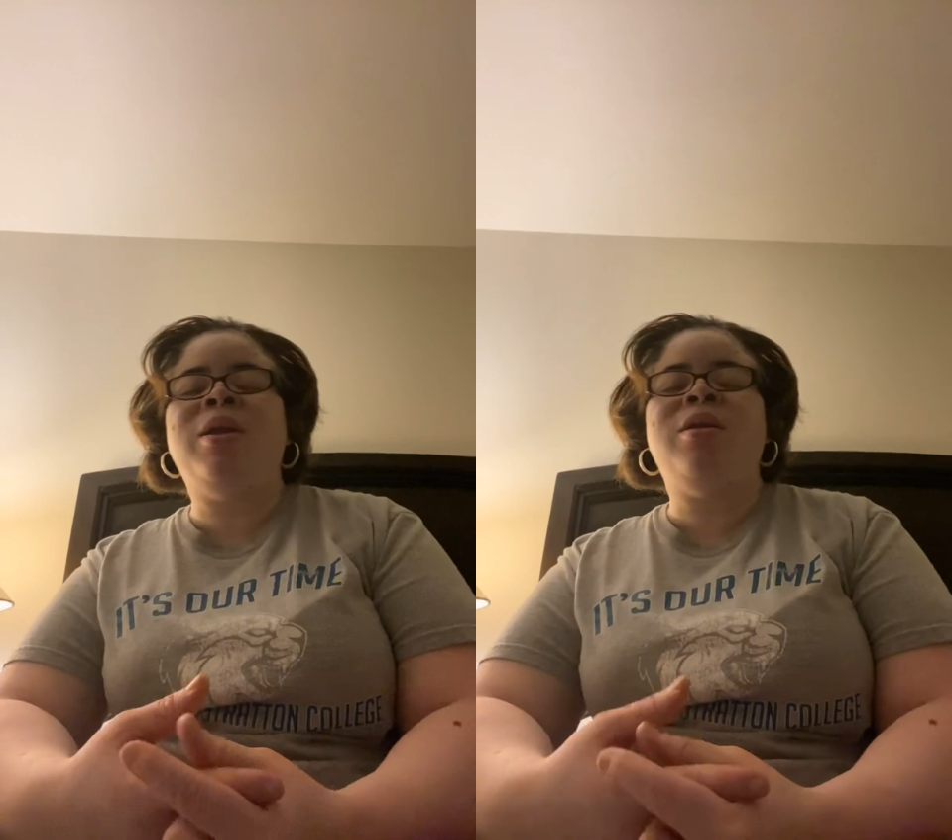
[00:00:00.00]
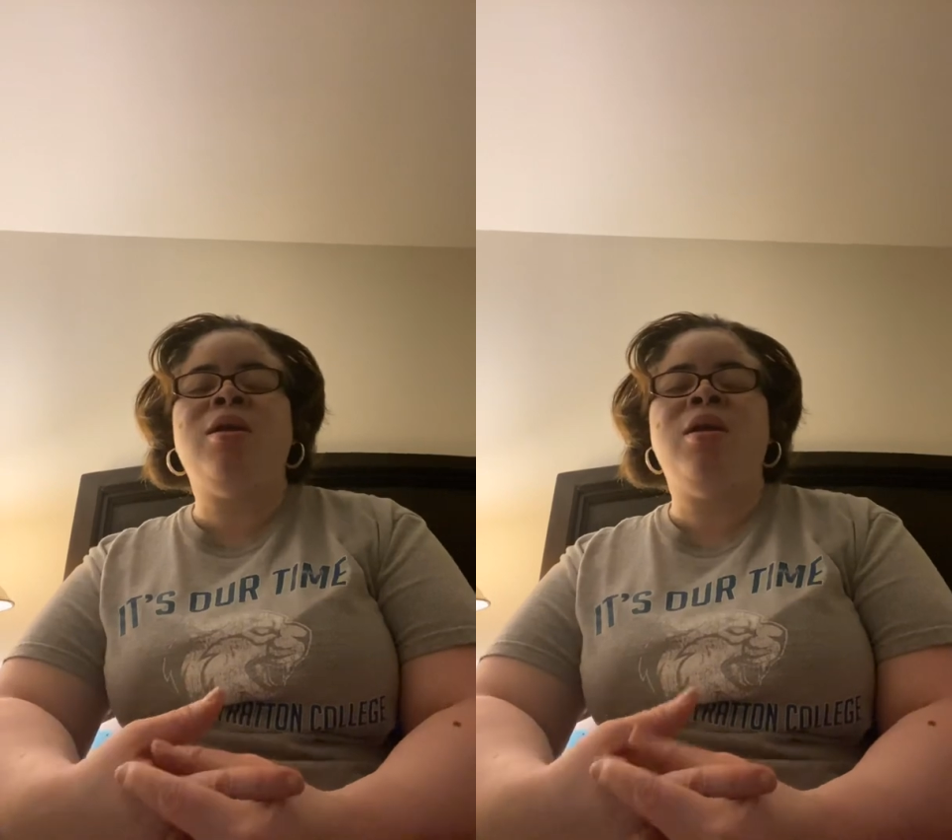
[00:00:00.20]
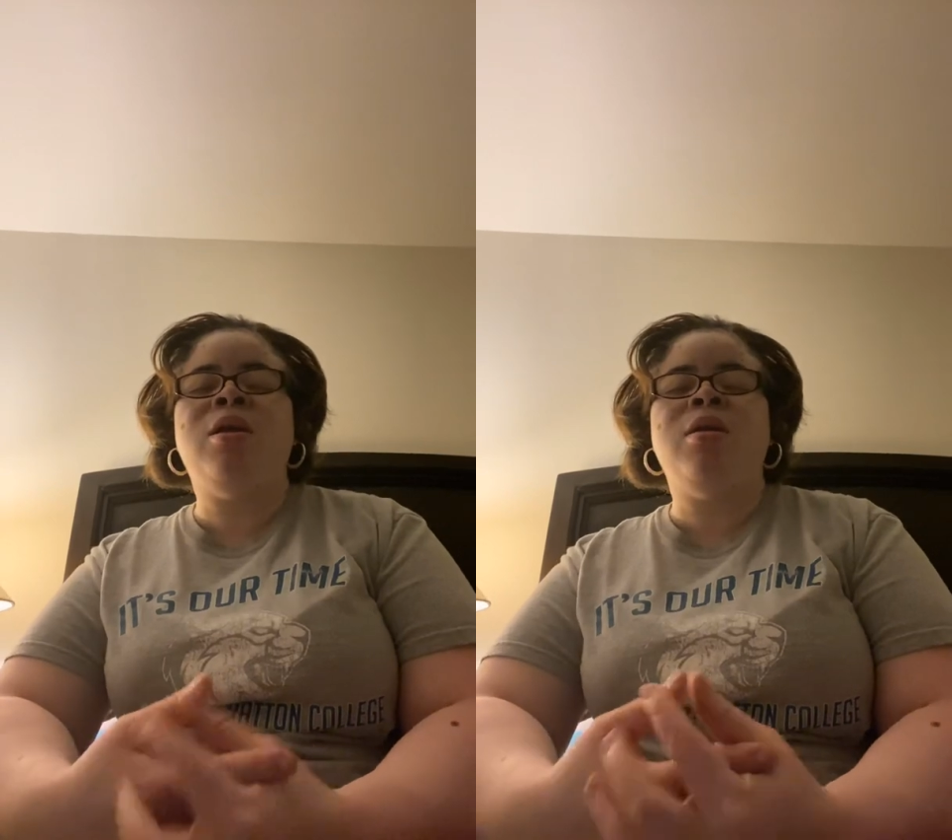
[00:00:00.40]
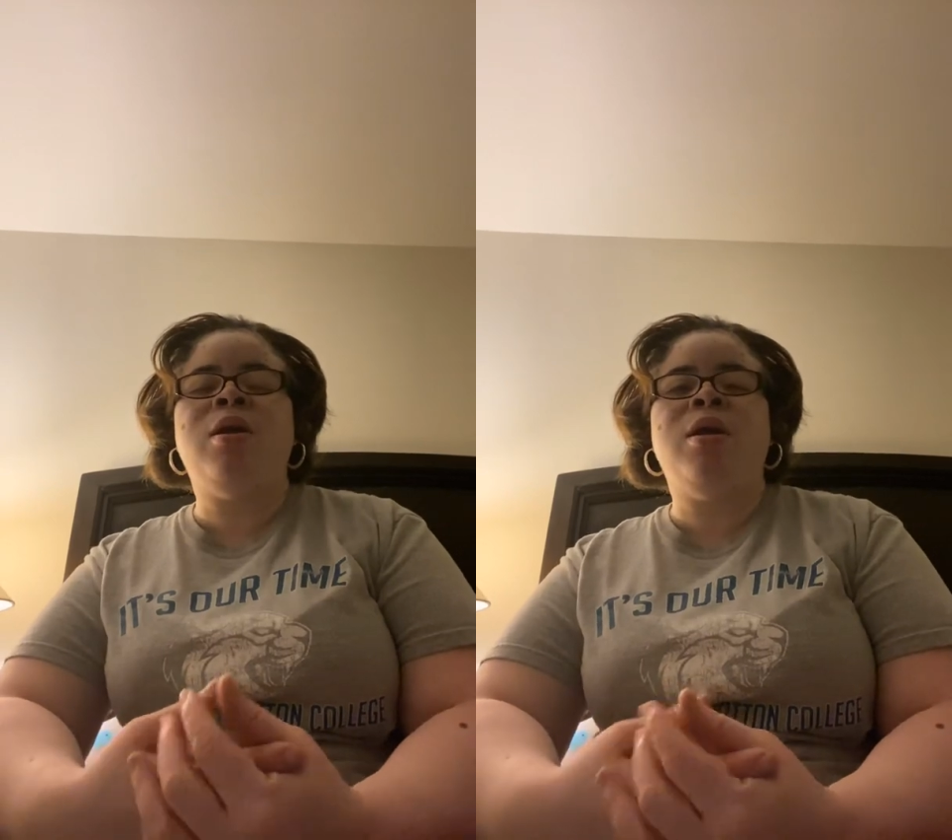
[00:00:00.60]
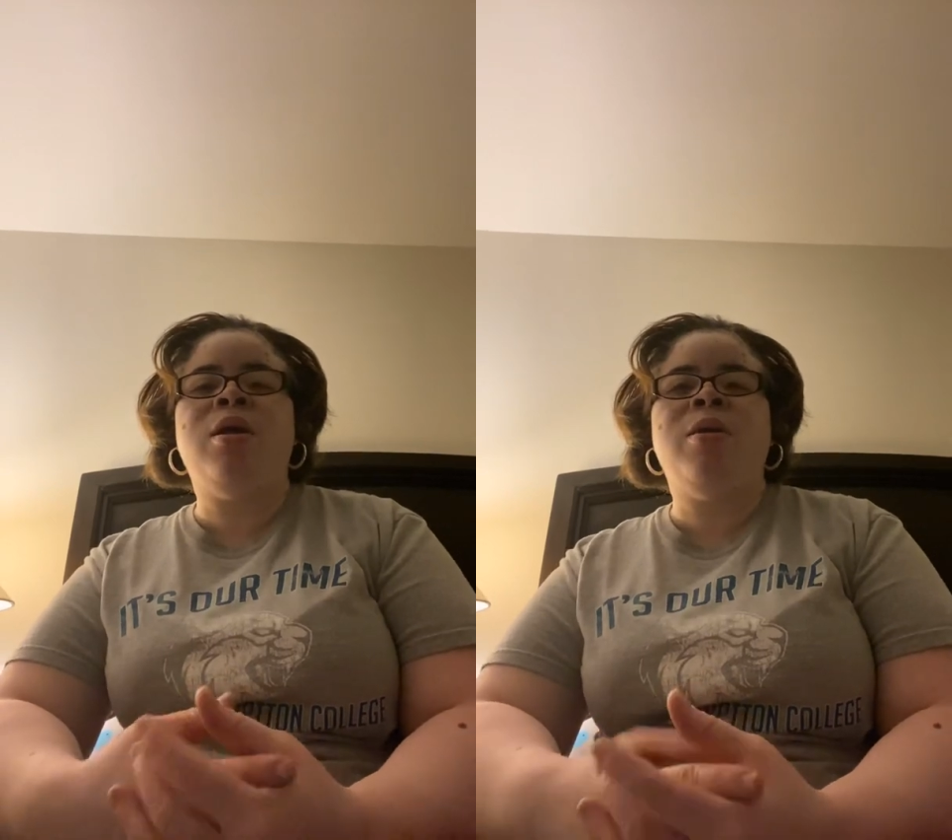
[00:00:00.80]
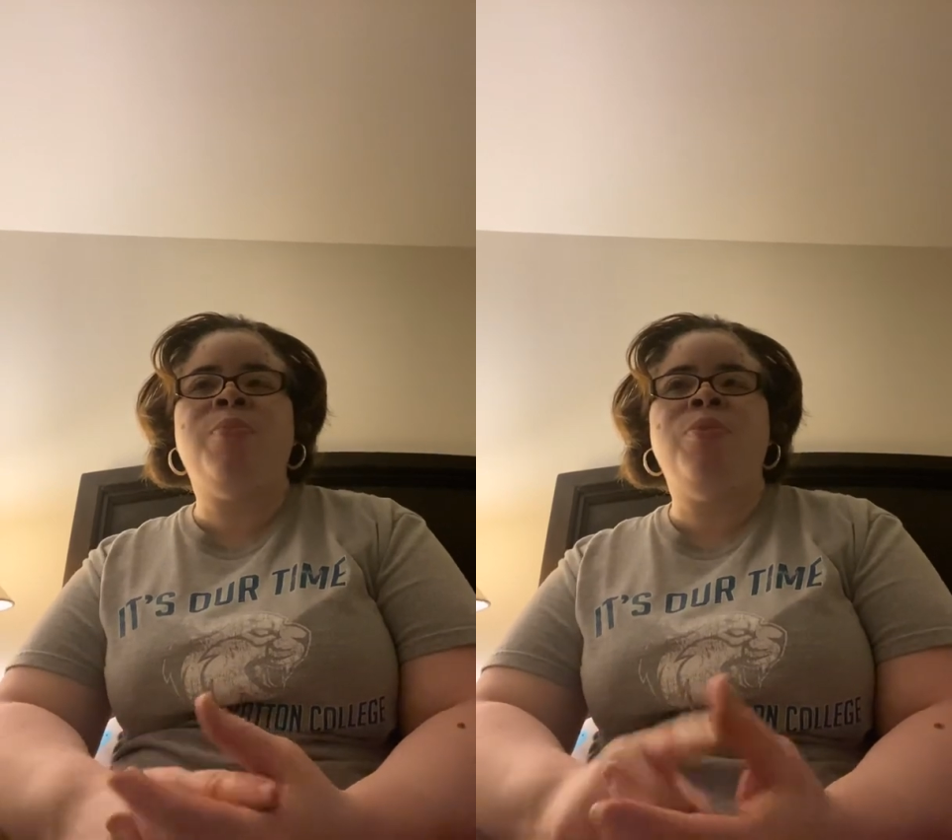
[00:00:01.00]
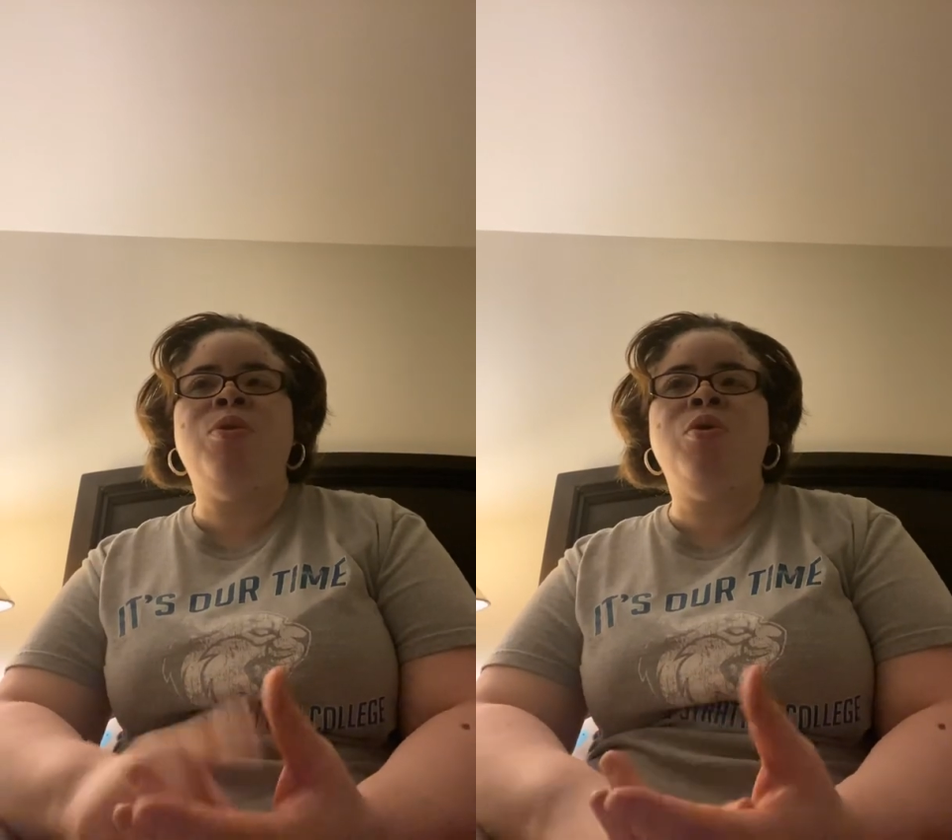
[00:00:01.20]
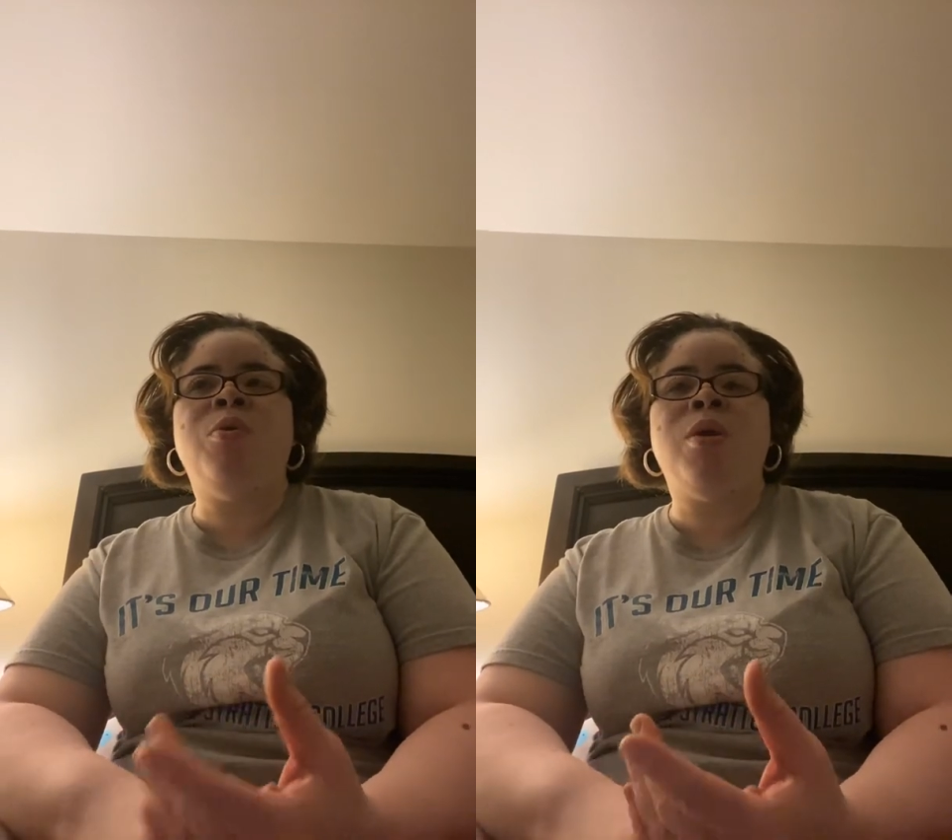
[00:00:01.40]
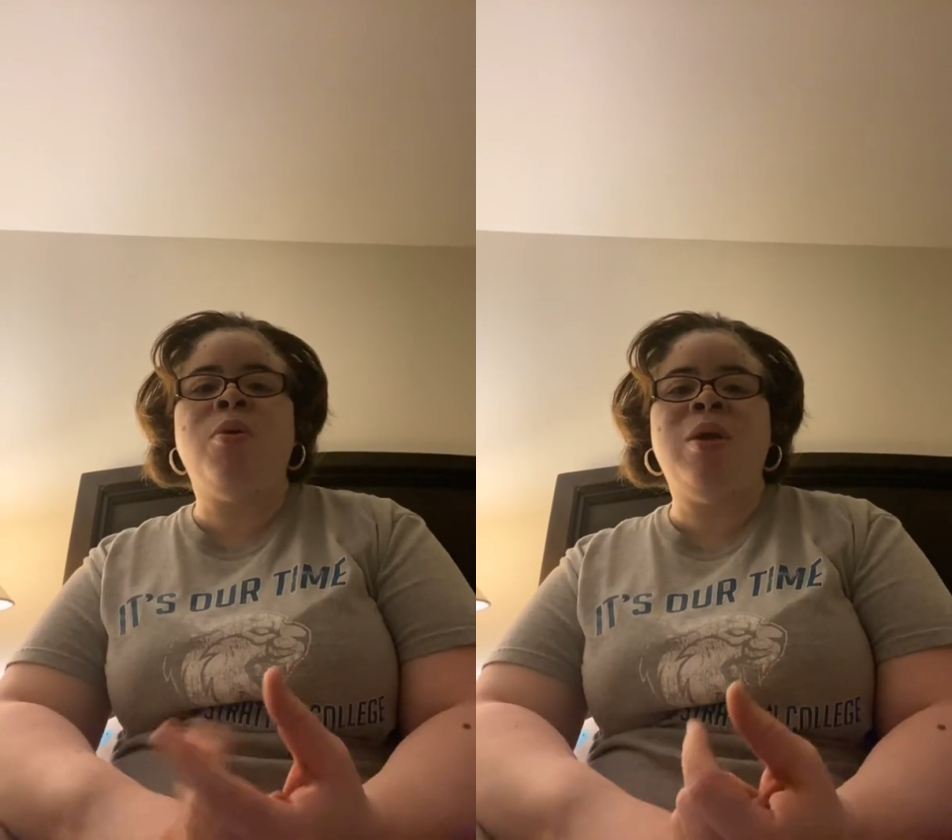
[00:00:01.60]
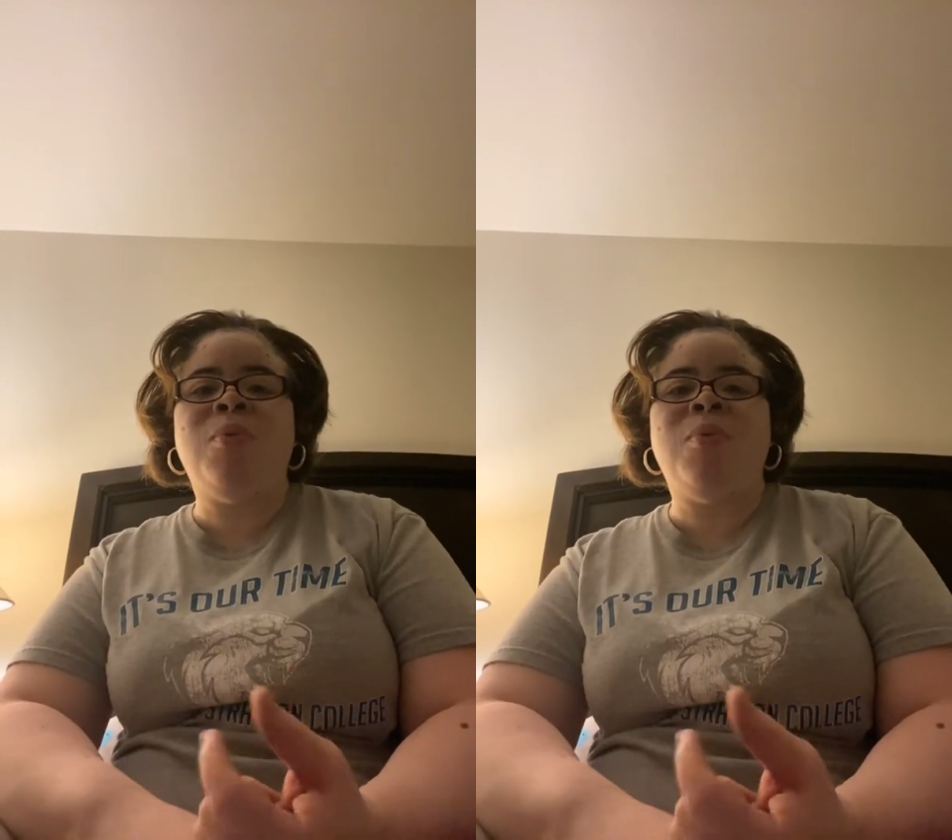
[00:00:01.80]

done neuro